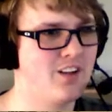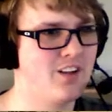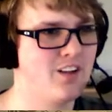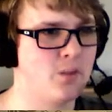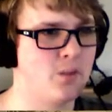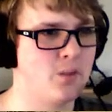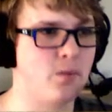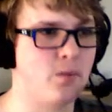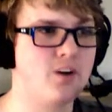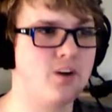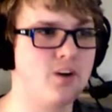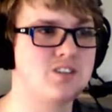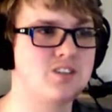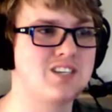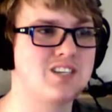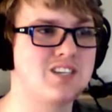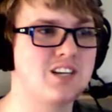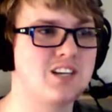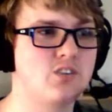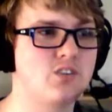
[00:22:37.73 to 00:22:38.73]
The bard
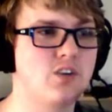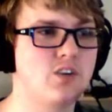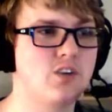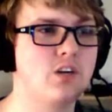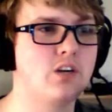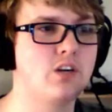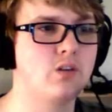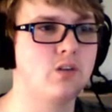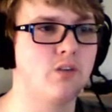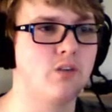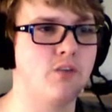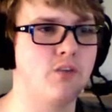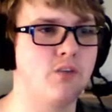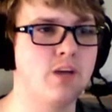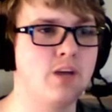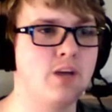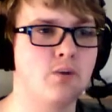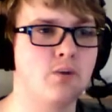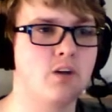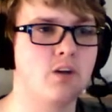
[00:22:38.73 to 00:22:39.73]
sings for you the
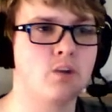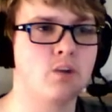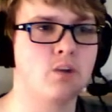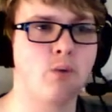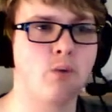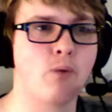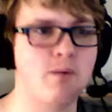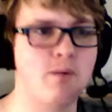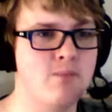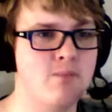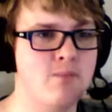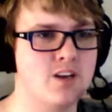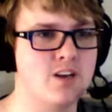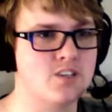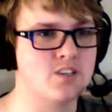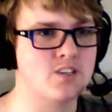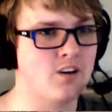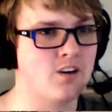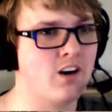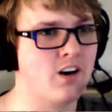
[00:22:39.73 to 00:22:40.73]
fable of the White
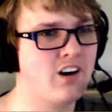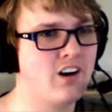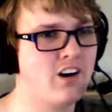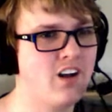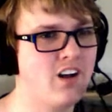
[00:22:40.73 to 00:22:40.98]
Minotaur,